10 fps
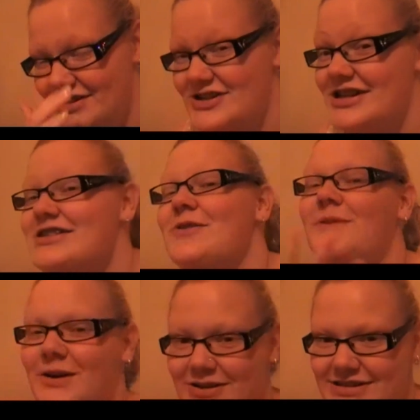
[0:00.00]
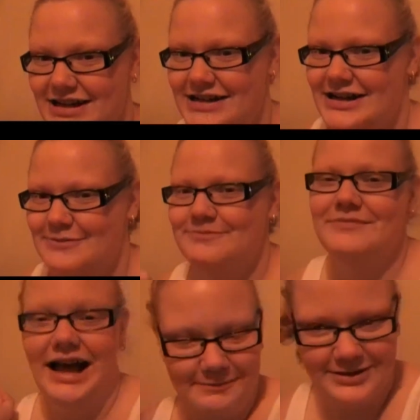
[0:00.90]
series of all
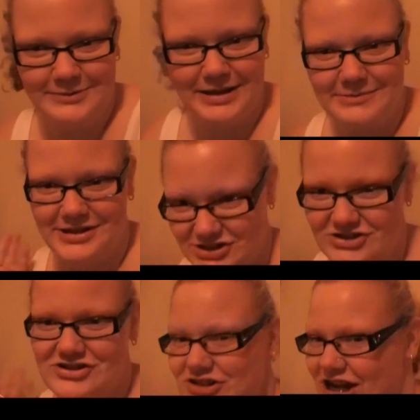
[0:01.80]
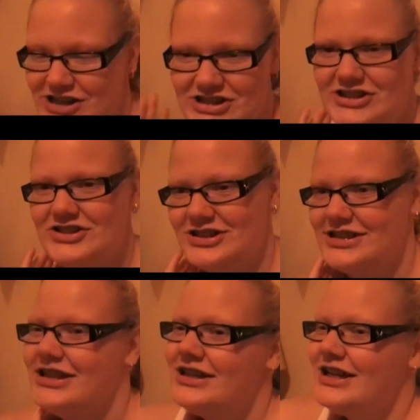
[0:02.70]
time. I'm going to make my children,
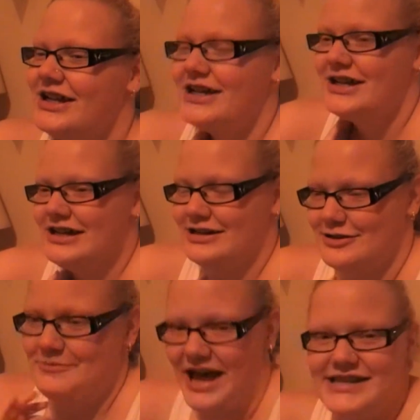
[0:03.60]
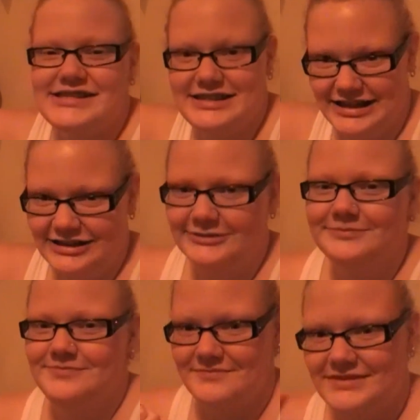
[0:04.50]
grandchildren, going to pass it
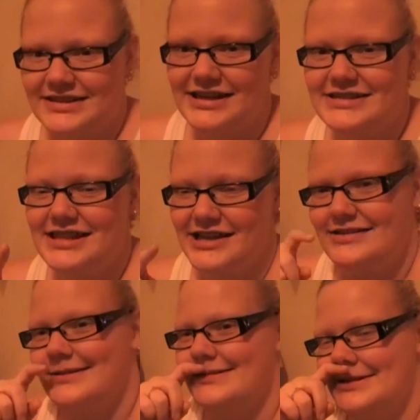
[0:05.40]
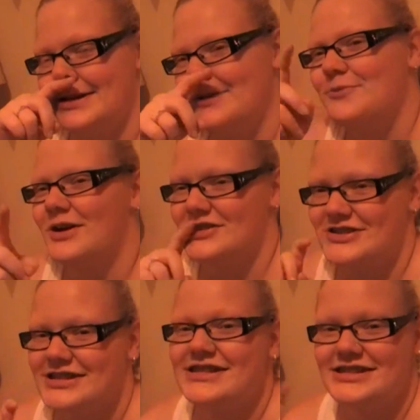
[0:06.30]
down because they need to
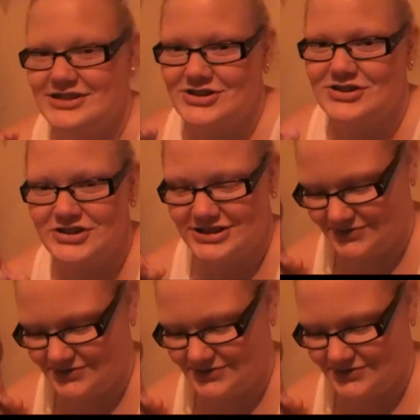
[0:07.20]
watch this. It's a good